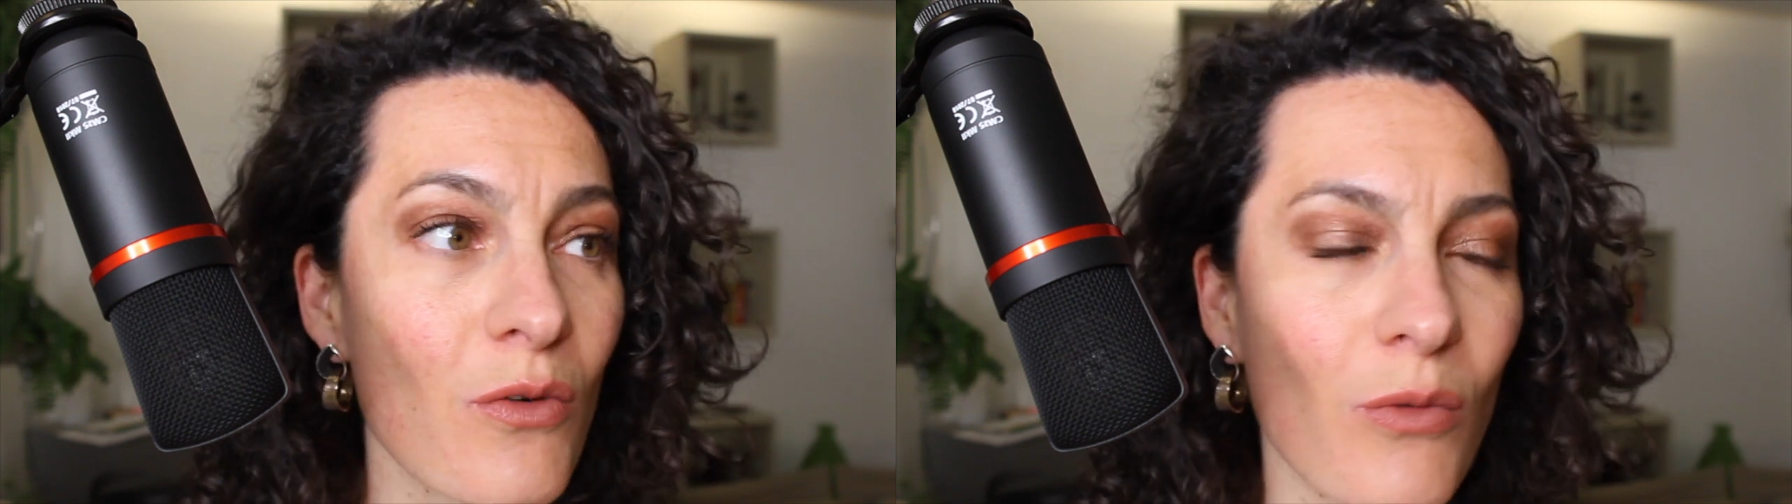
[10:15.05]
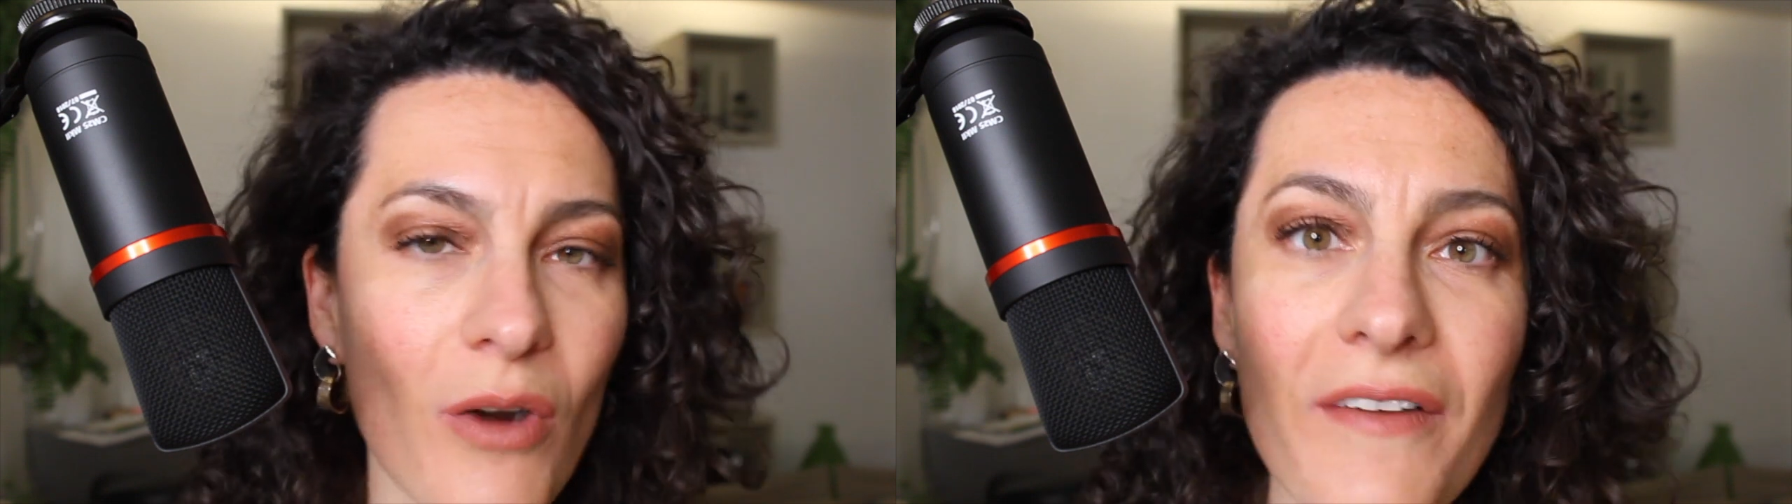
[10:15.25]

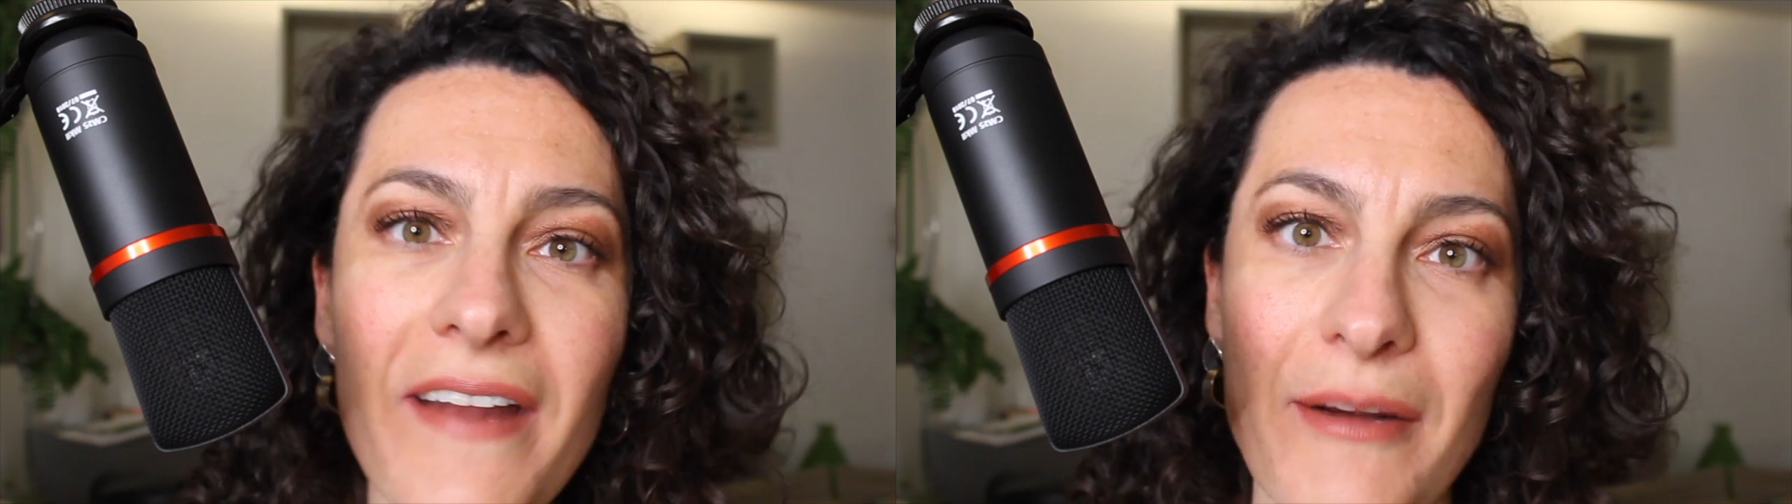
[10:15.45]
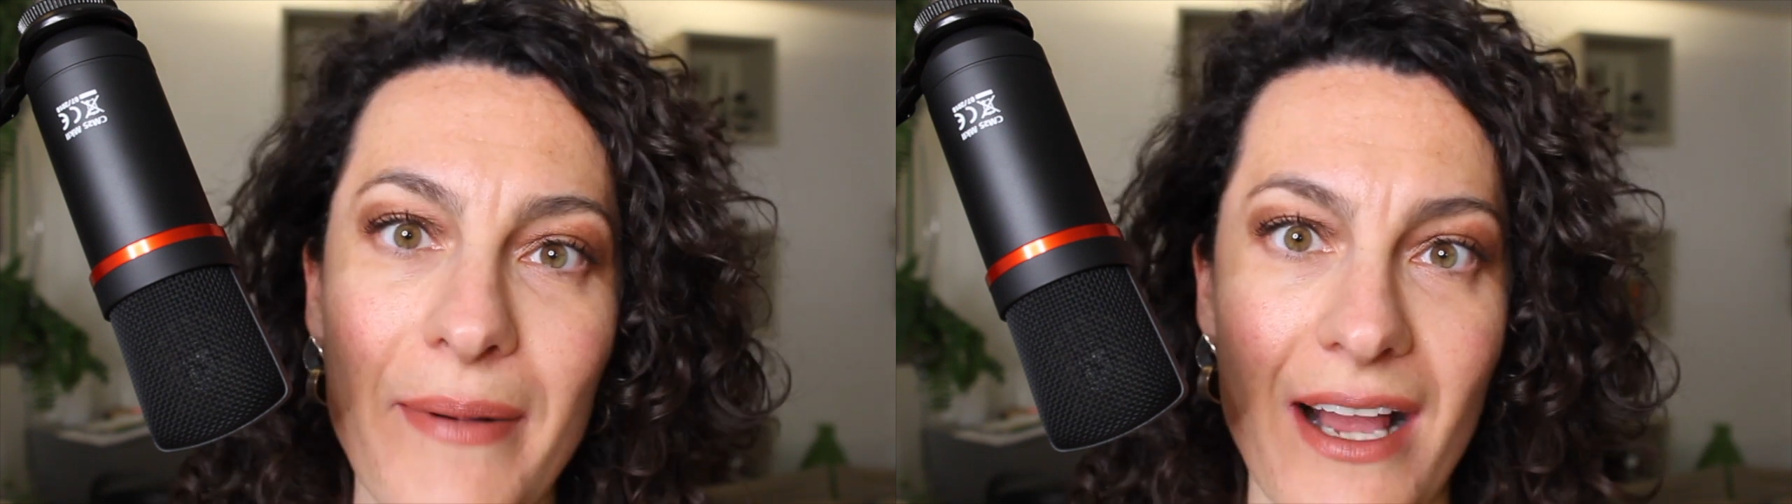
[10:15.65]

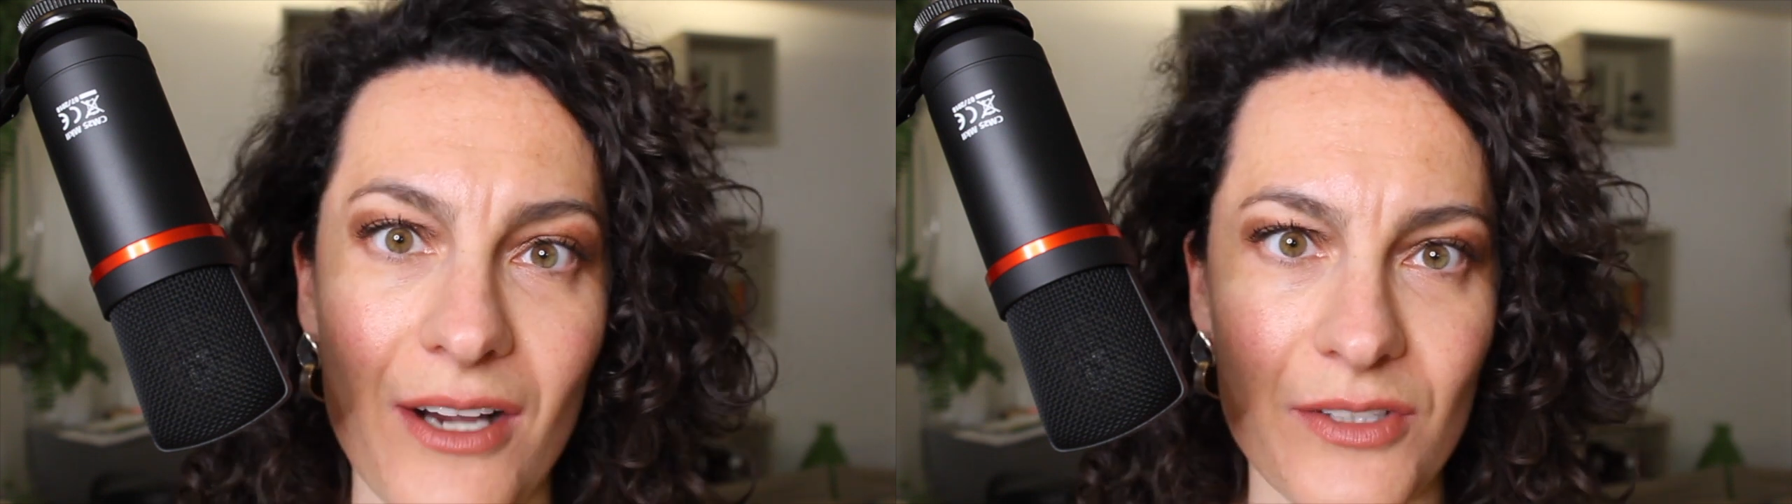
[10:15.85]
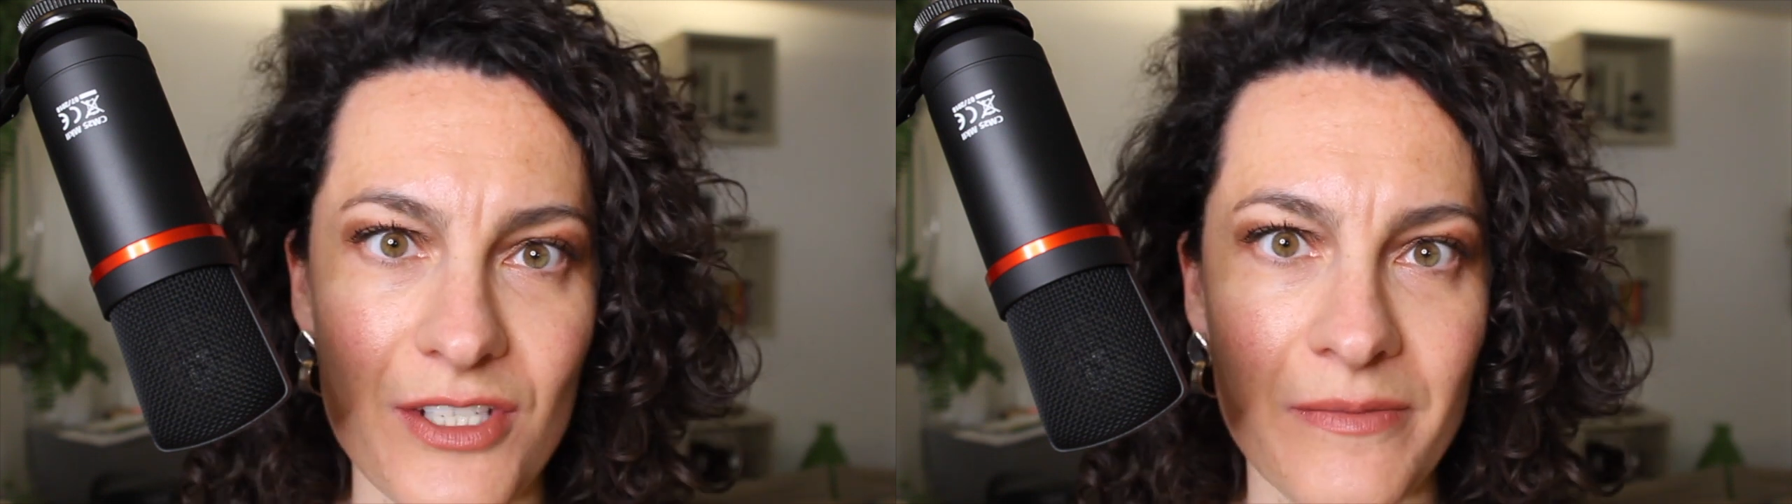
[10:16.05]
worry
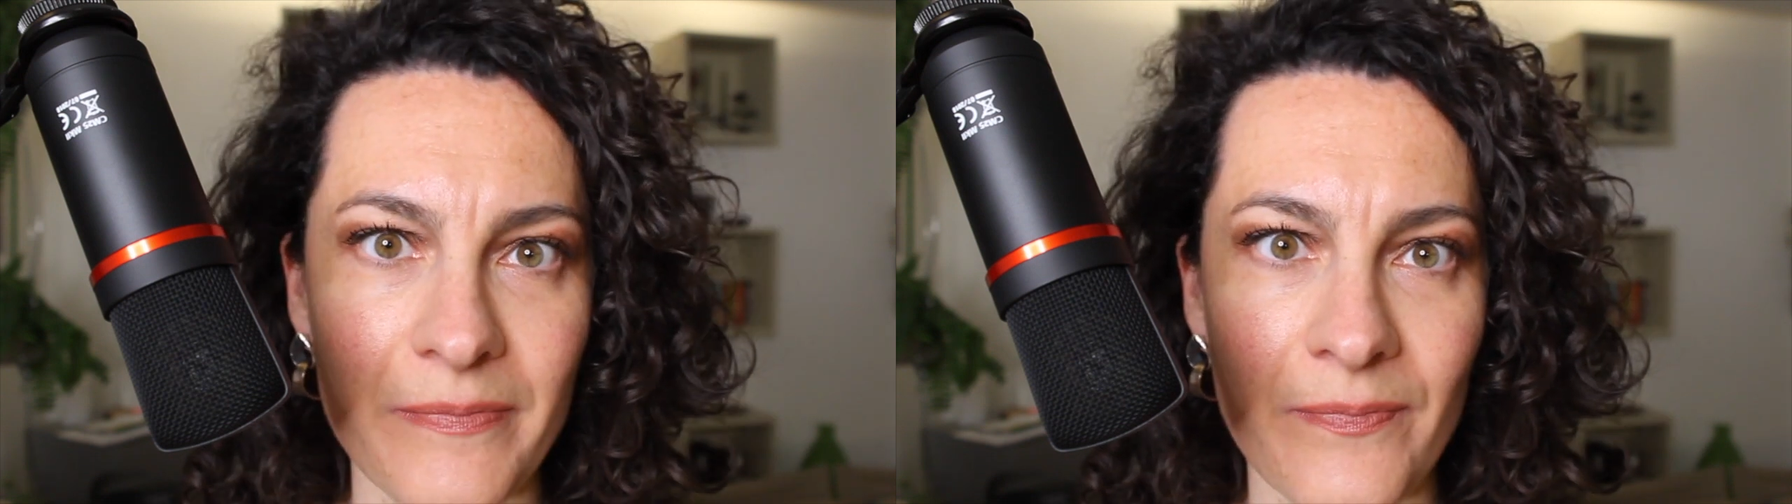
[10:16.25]
about.